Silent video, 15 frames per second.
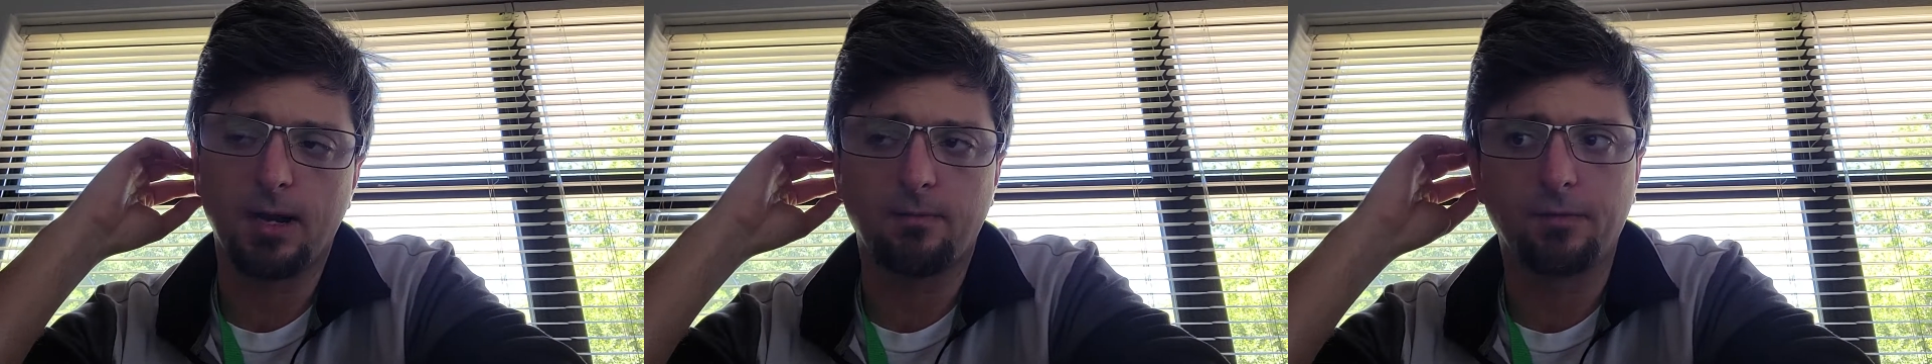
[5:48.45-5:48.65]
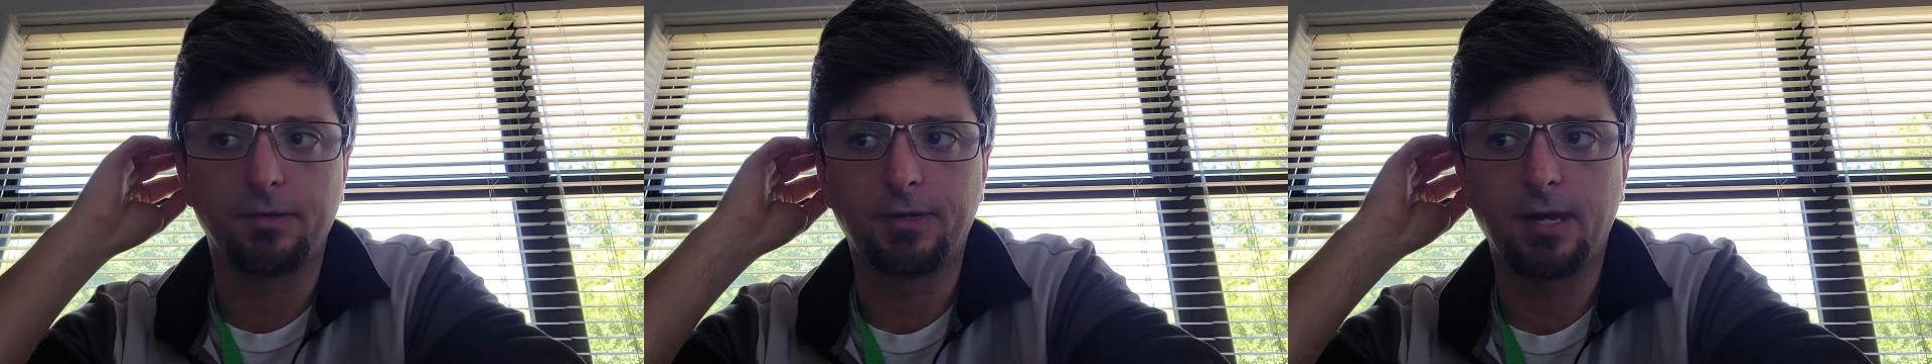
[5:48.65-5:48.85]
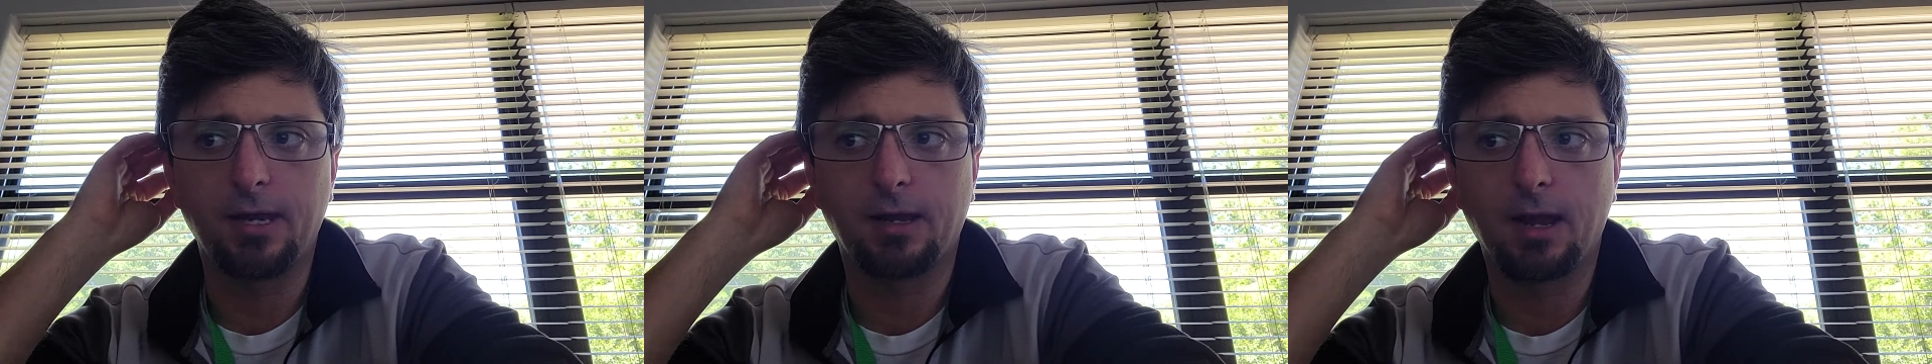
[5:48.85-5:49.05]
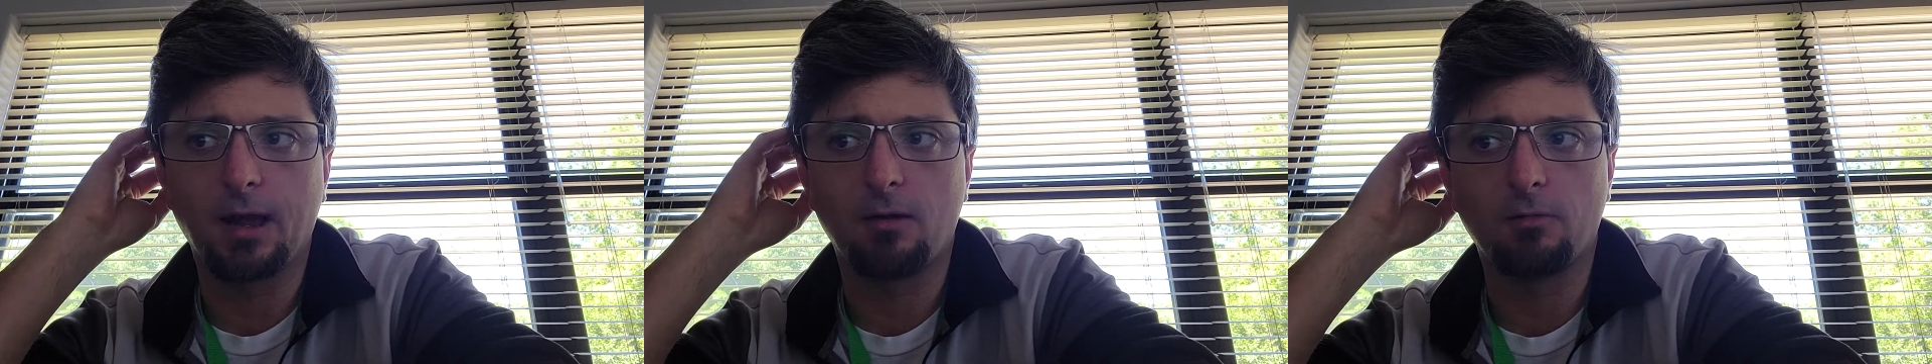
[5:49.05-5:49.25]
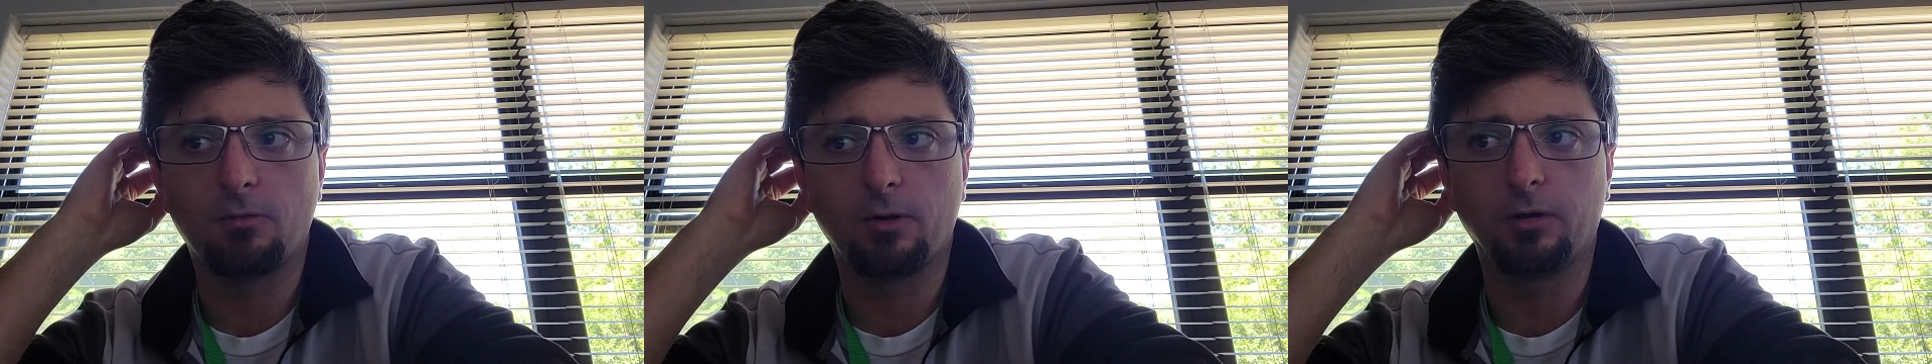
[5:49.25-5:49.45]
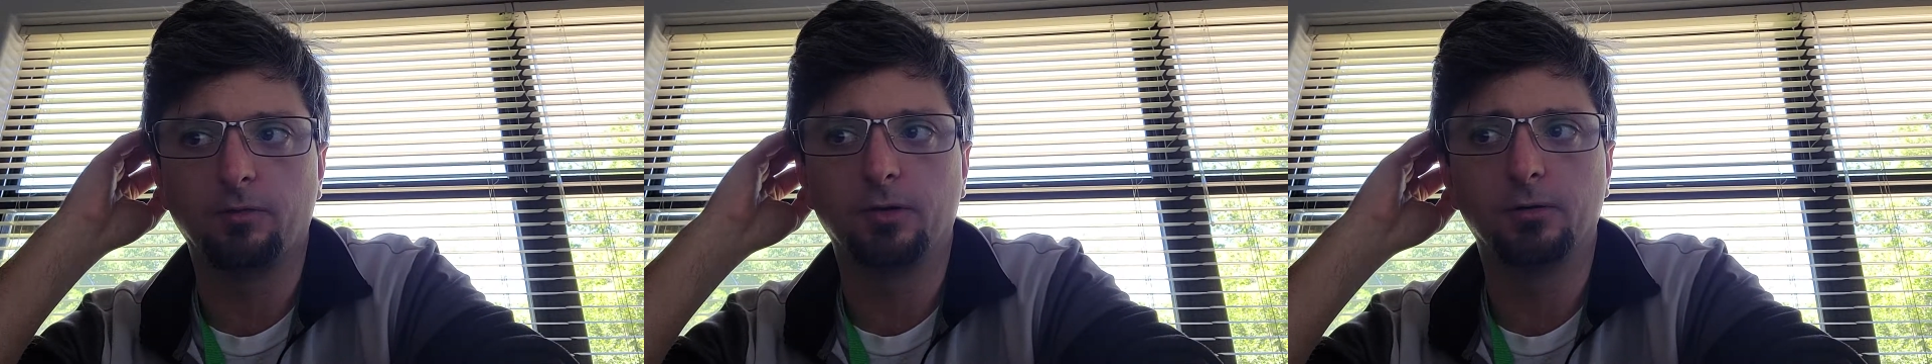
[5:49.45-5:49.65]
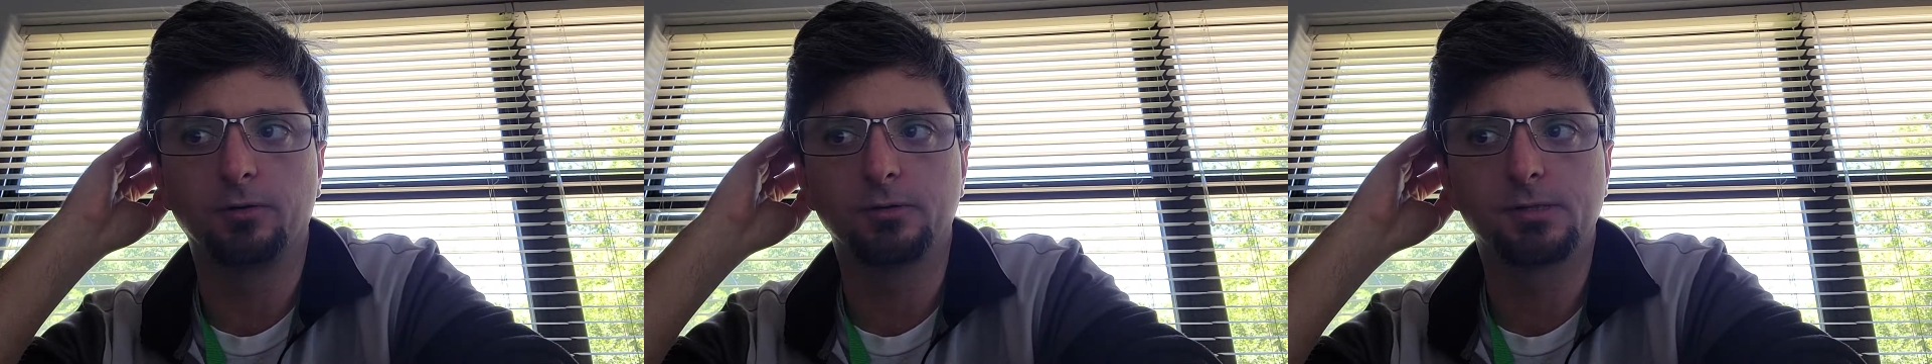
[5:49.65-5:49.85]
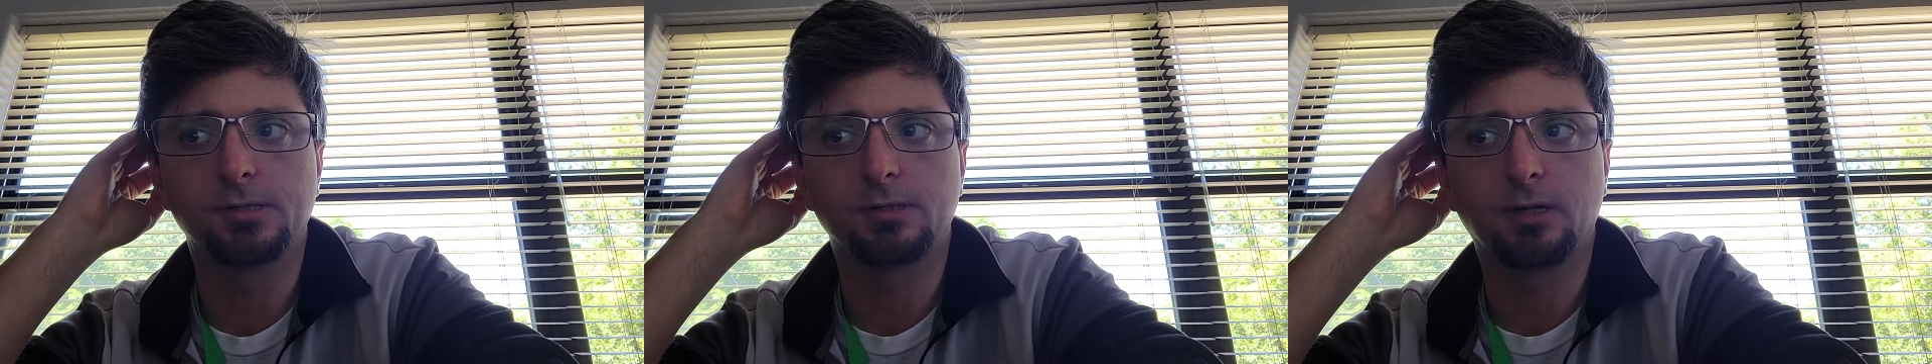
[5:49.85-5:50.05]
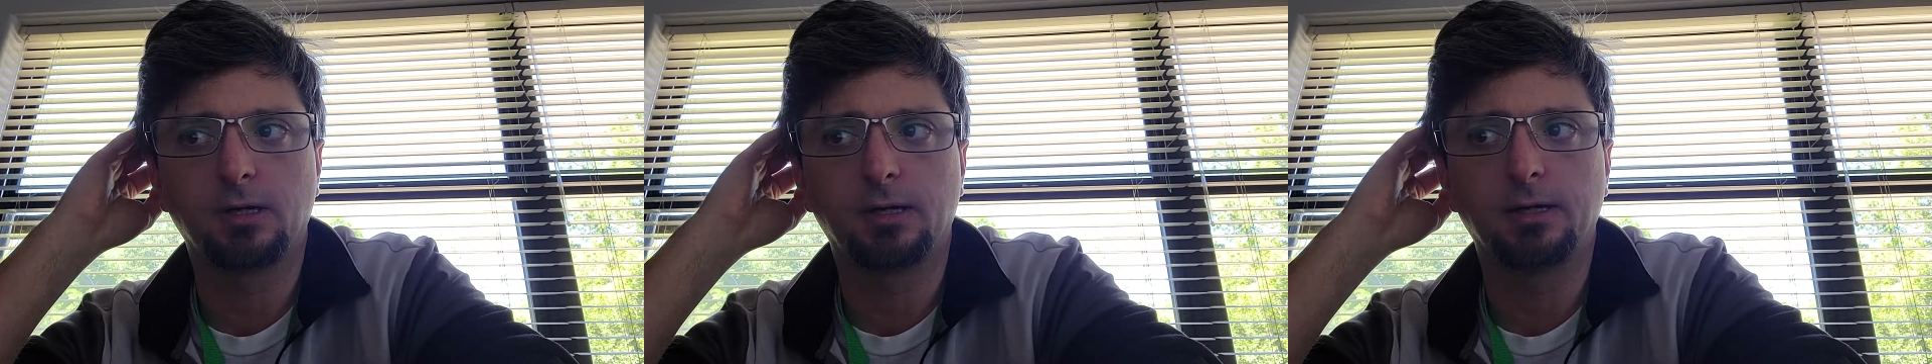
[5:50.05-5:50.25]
have to take out one of those